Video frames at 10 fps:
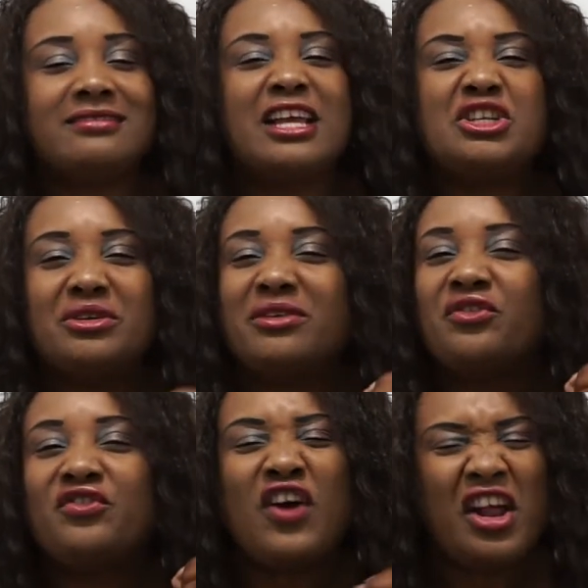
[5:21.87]
I should have
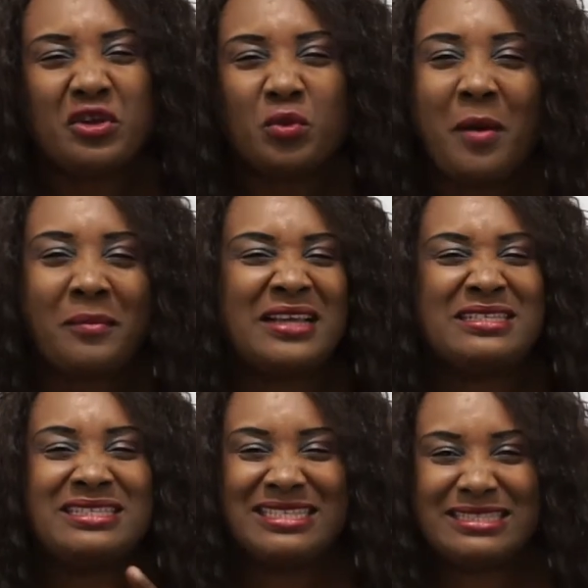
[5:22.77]
followed what my
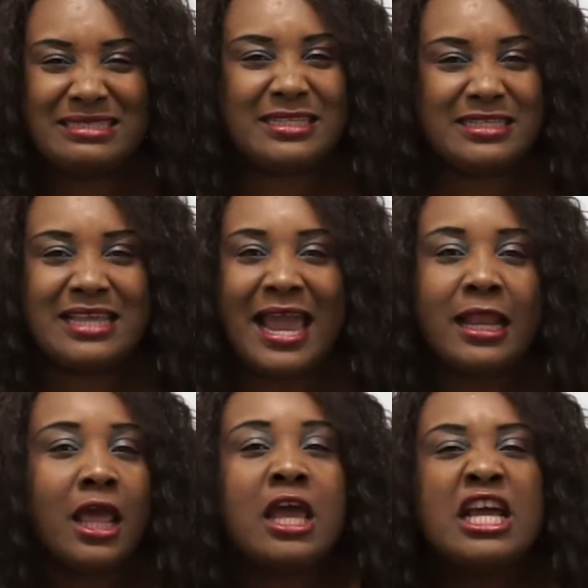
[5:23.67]
sister said.